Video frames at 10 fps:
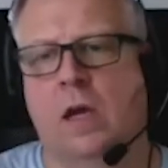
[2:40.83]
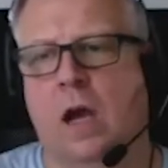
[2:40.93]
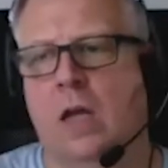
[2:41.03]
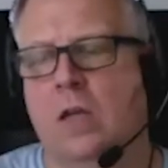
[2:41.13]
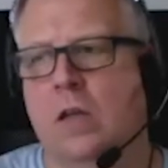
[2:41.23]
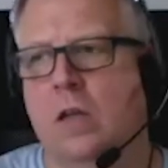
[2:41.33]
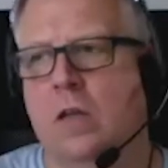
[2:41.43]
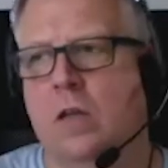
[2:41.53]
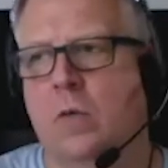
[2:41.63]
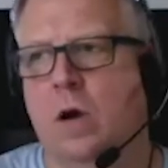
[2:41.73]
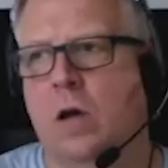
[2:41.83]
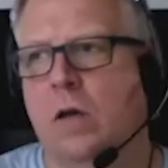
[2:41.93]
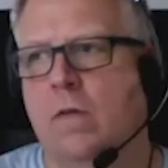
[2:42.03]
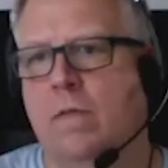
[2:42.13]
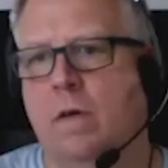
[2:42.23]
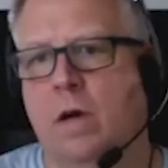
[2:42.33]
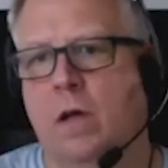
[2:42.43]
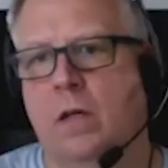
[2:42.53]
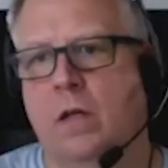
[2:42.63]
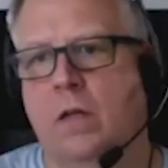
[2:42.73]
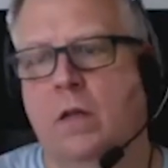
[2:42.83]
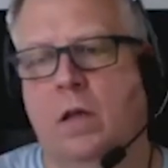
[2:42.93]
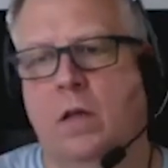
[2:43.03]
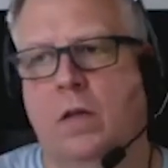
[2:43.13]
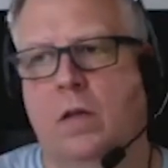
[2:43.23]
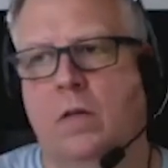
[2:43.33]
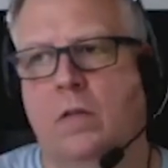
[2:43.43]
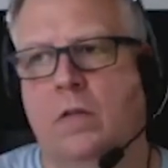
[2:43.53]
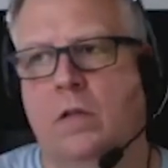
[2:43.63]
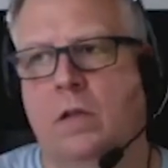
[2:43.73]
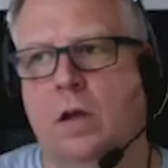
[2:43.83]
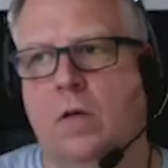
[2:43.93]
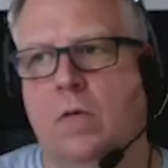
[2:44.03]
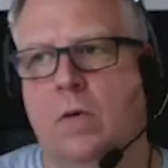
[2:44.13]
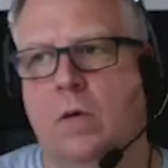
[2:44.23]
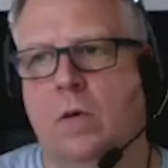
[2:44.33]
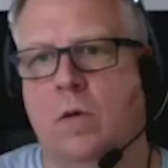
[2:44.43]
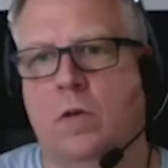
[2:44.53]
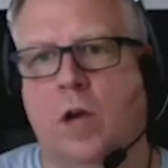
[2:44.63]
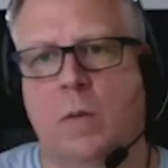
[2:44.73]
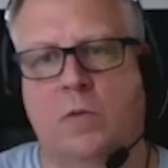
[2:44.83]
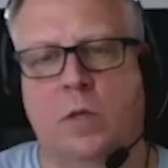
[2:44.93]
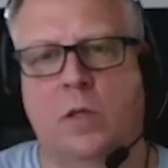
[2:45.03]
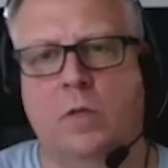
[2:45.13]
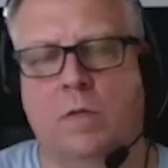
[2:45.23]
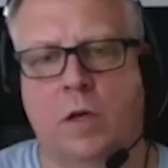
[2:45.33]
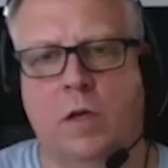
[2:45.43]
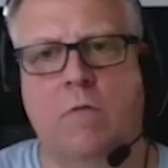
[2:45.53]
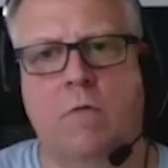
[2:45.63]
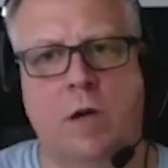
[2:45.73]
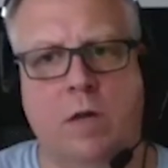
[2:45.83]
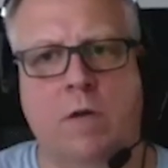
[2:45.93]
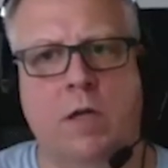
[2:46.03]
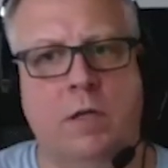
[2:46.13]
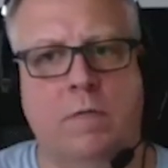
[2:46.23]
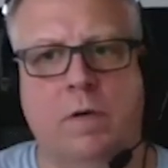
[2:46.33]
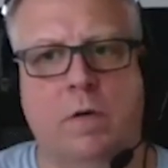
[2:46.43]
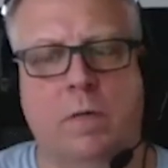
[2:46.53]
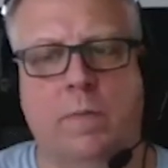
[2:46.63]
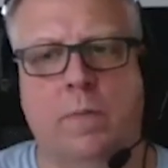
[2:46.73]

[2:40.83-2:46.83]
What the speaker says: And you are going to find that there's, you know, times when you find it really, really difficult.